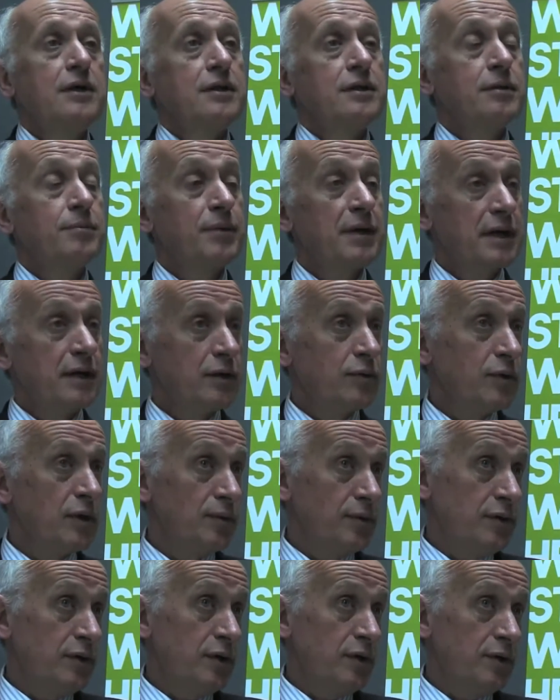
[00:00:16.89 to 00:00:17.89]
the better we
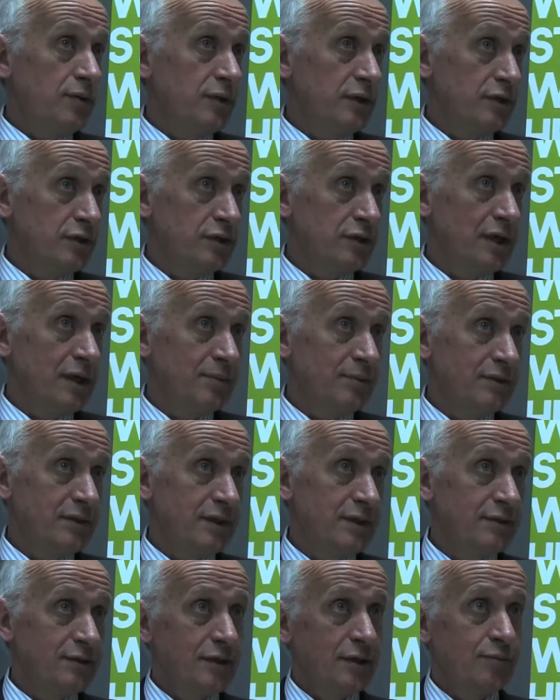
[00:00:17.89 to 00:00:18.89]
would know which stem
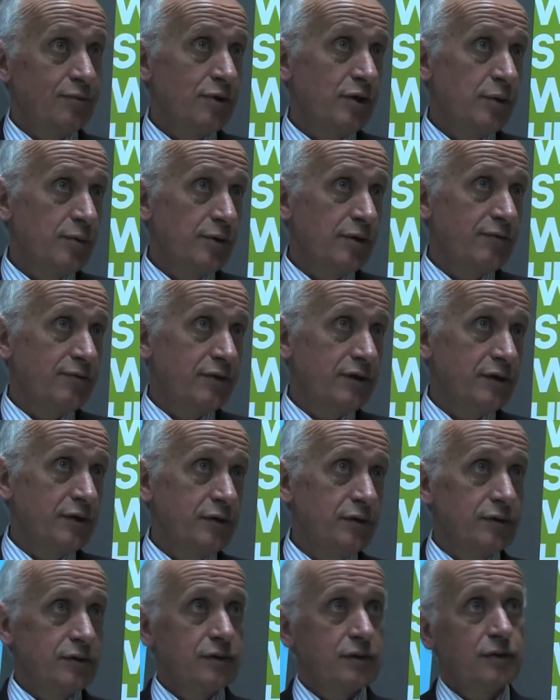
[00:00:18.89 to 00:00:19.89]
cells are appropriate for
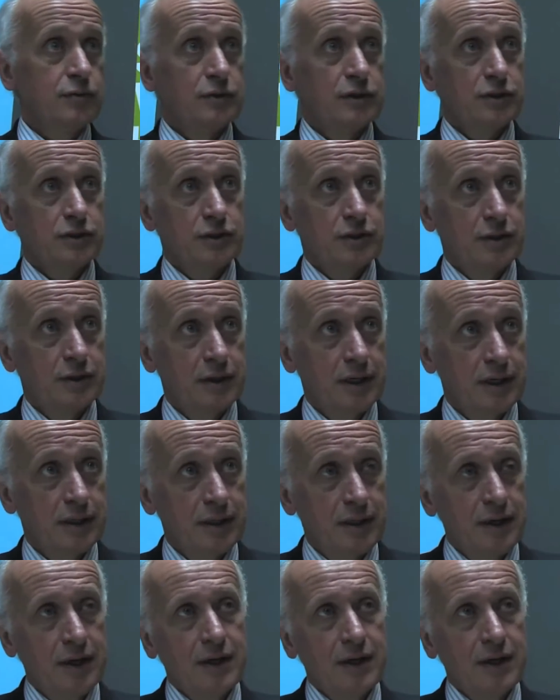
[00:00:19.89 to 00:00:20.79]
use and which are not.